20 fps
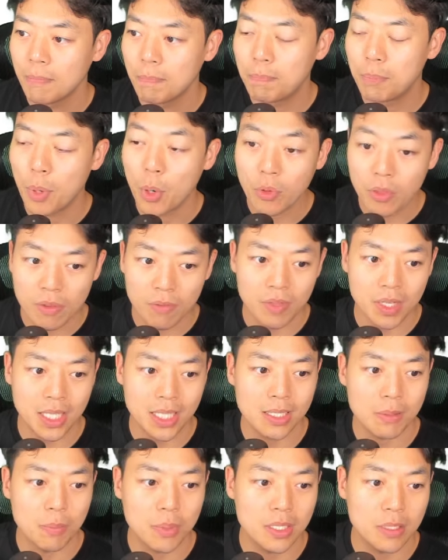both of
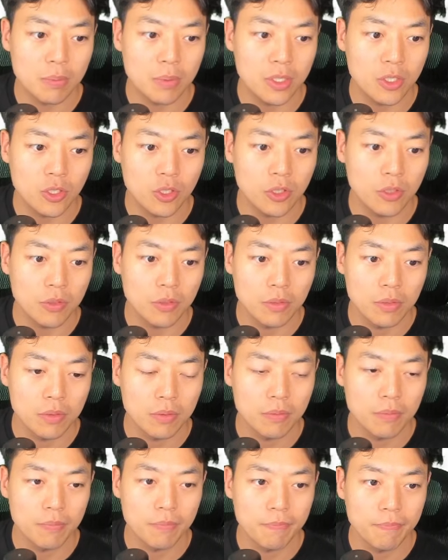these must be true.
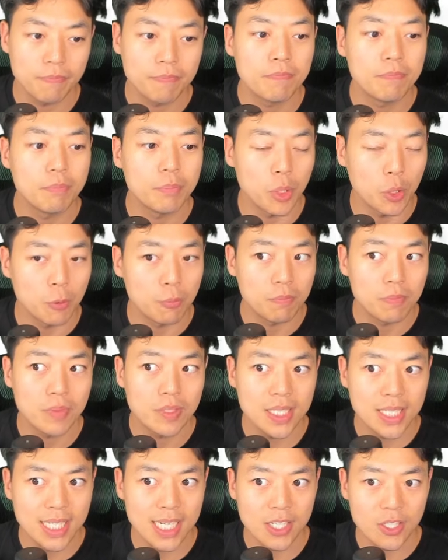Boom.
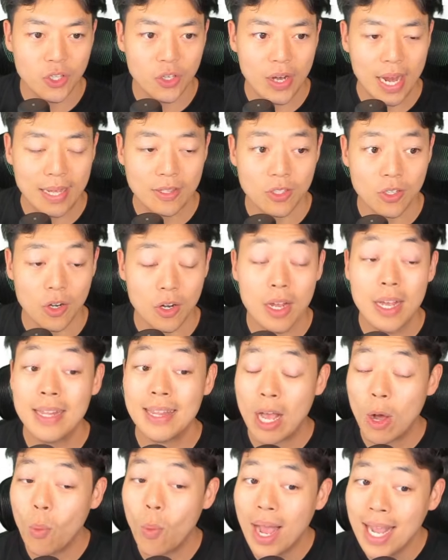C is your answer.
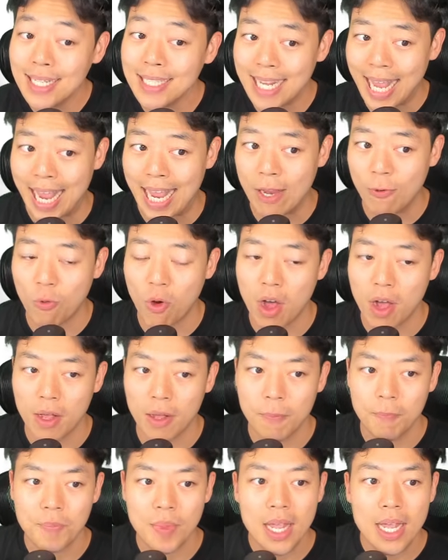Now, why is A wrong?
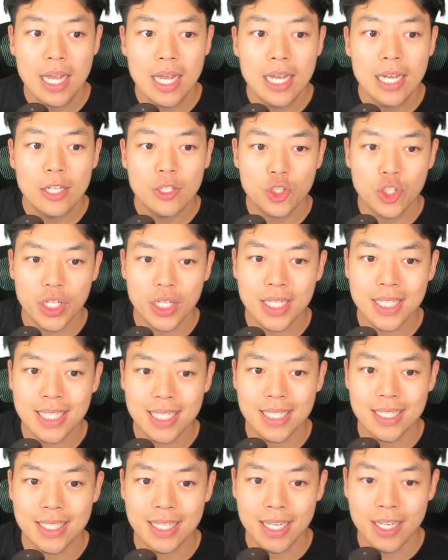G is
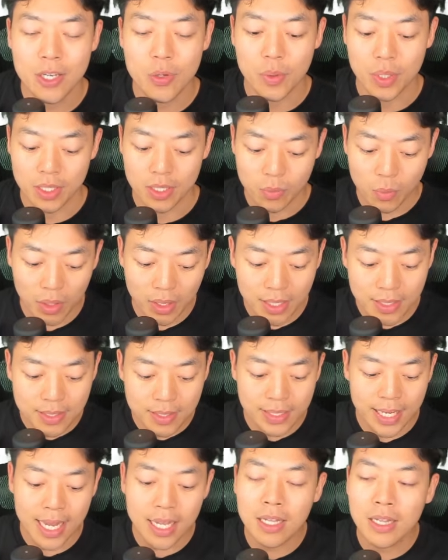continuous. Well, let's
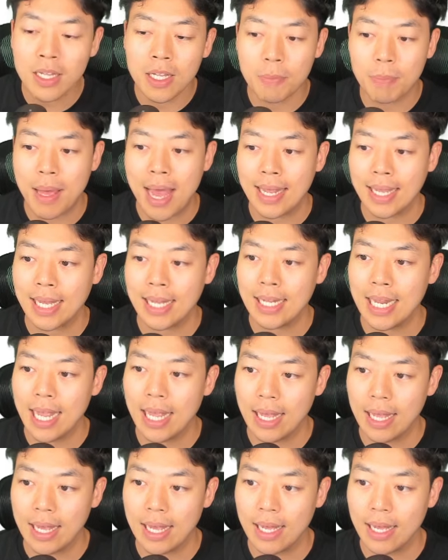take a look back at
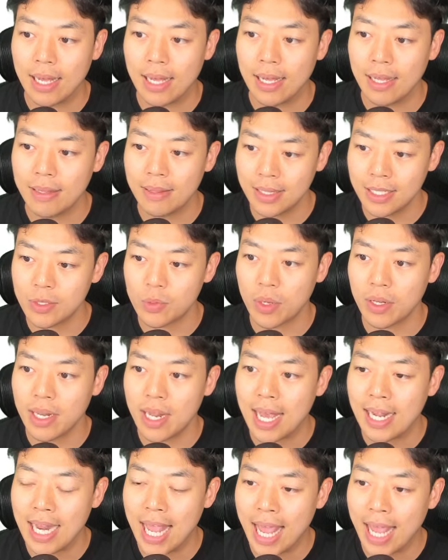this one,
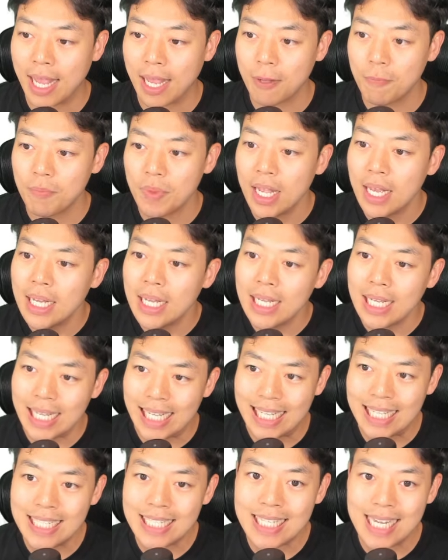at A.
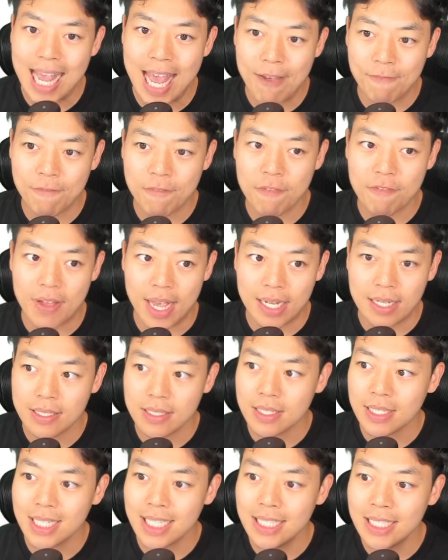Is f of x
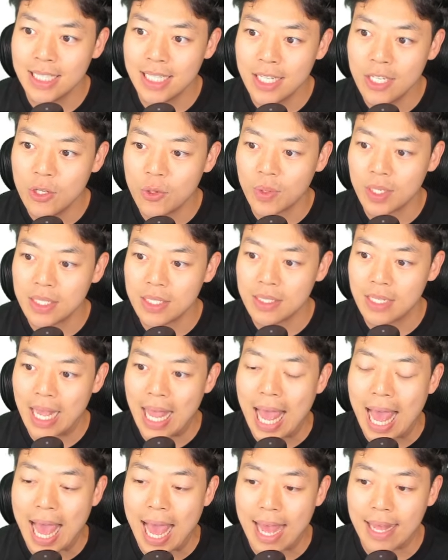continuous
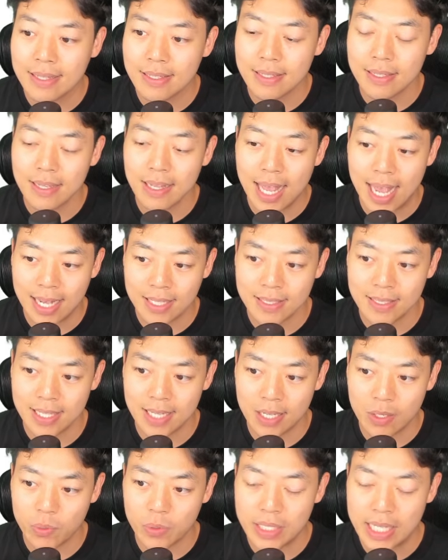at x
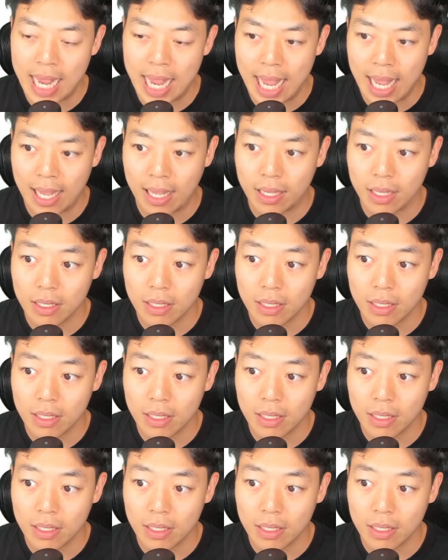equals A?